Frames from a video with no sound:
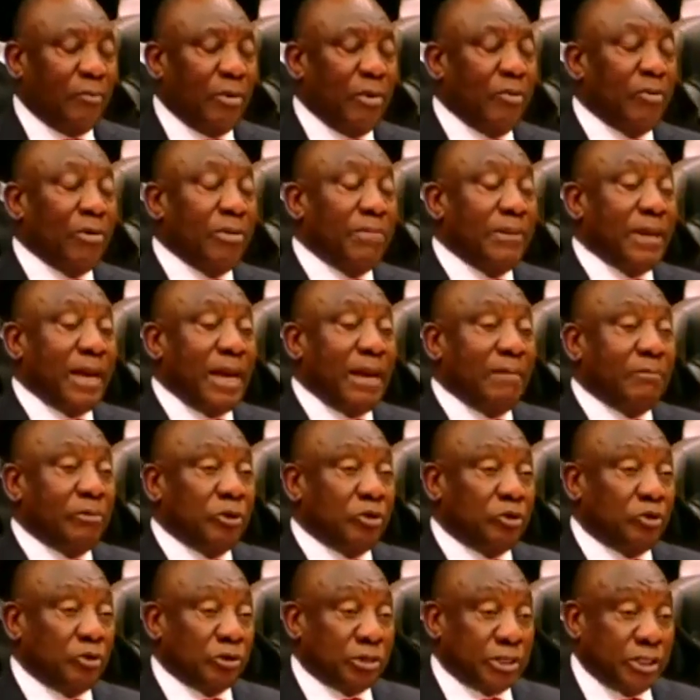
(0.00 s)
We will be
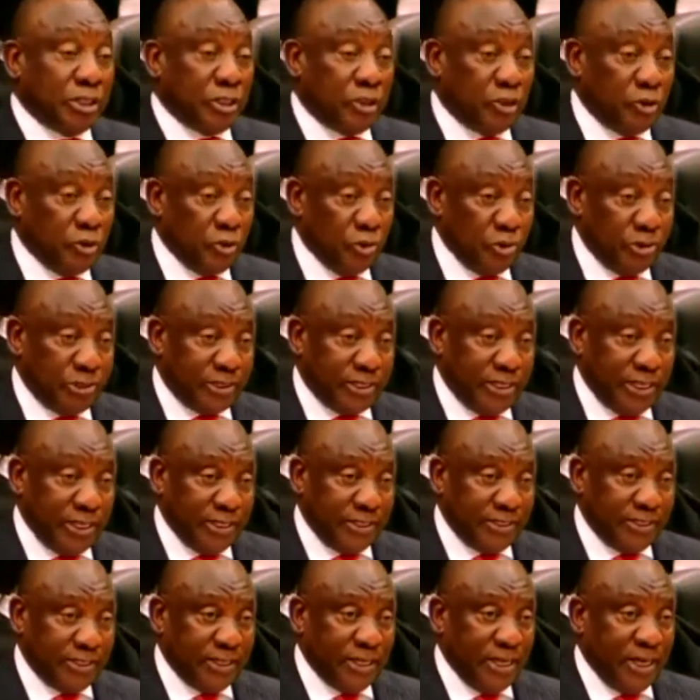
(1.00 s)
able to reduce
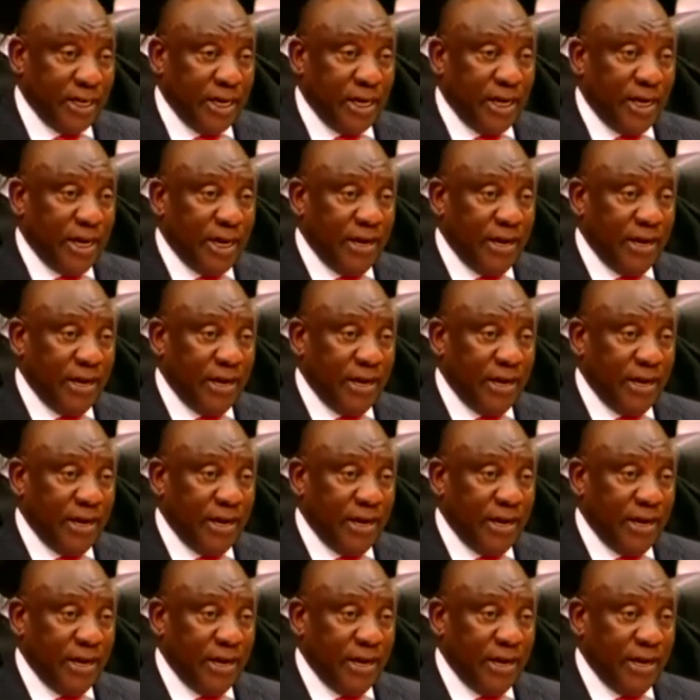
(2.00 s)
this